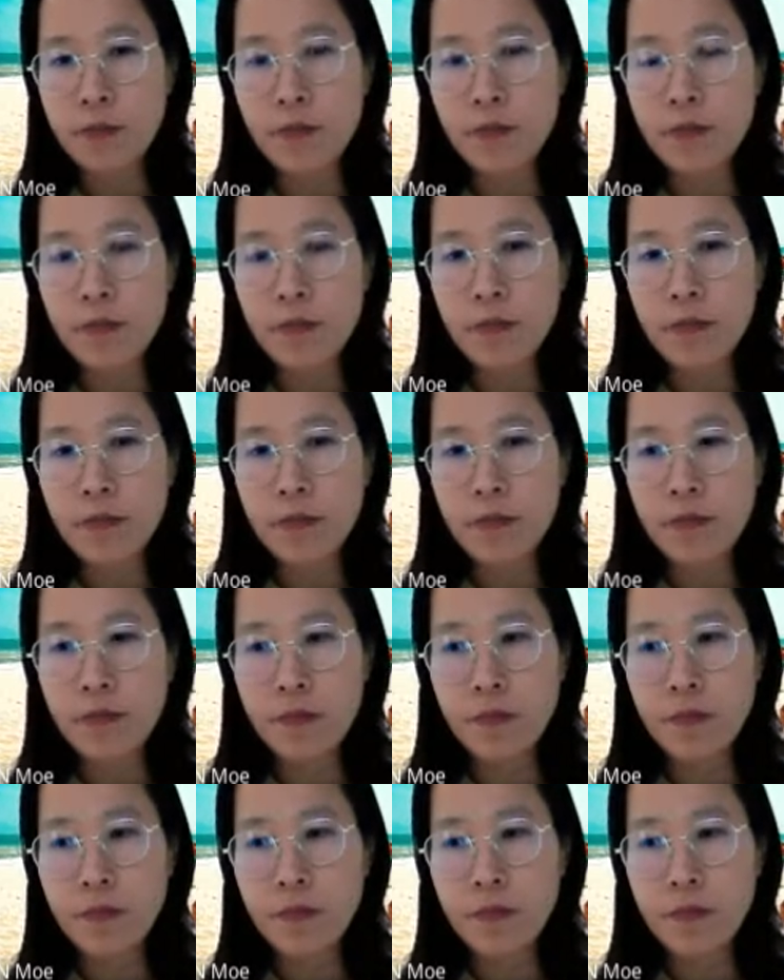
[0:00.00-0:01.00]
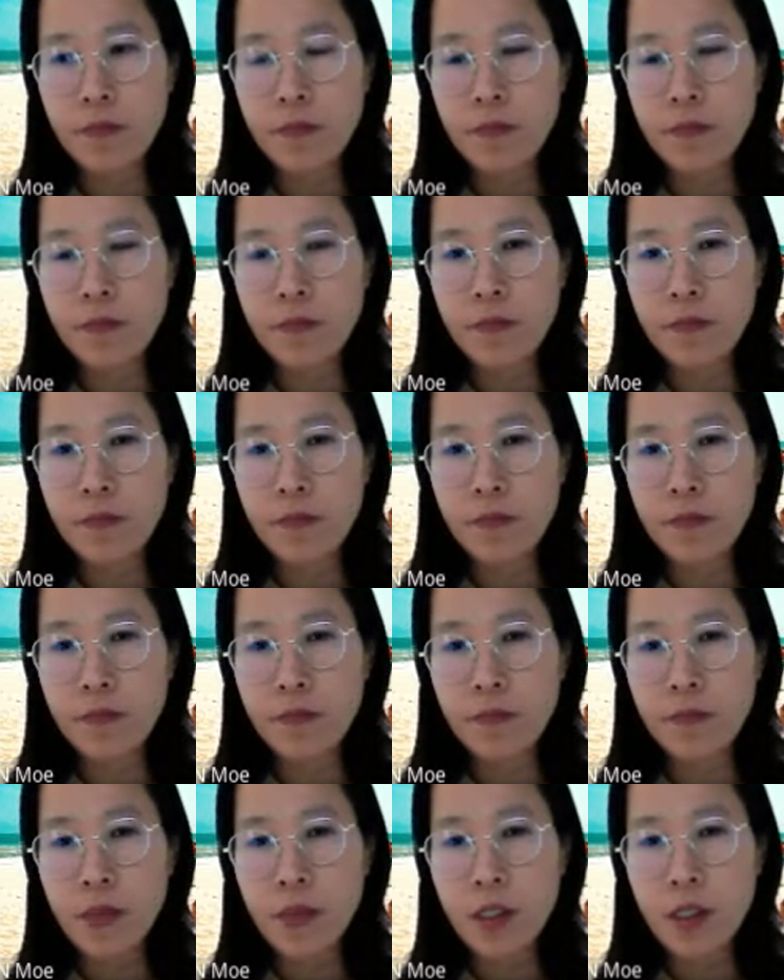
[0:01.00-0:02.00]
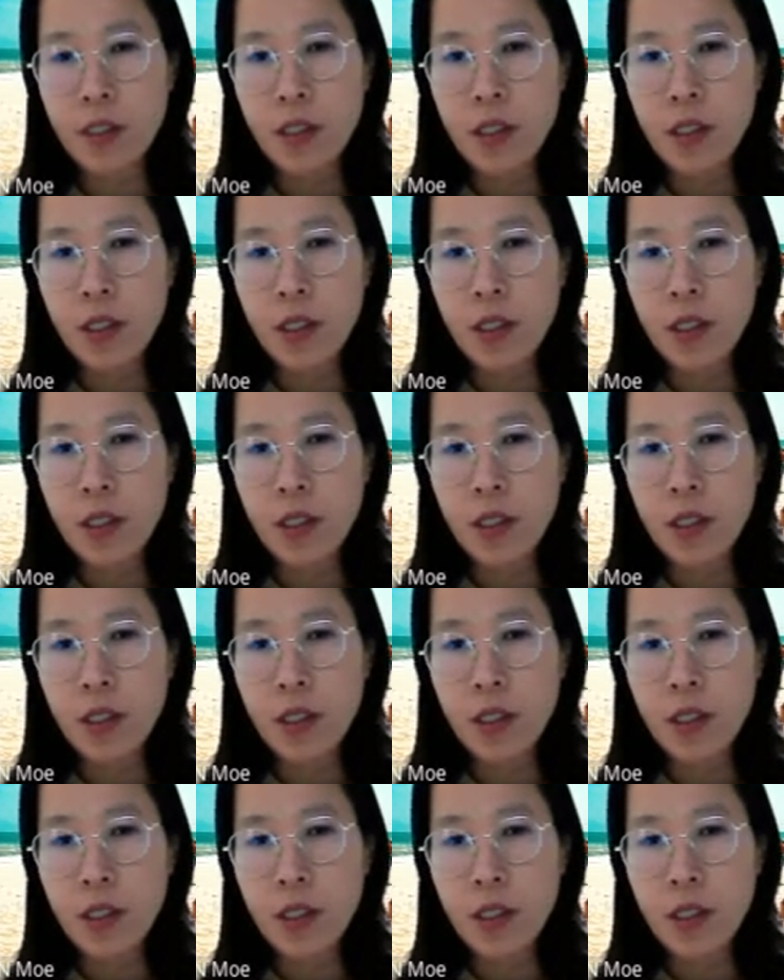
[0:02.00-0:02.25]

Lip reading: [no speech]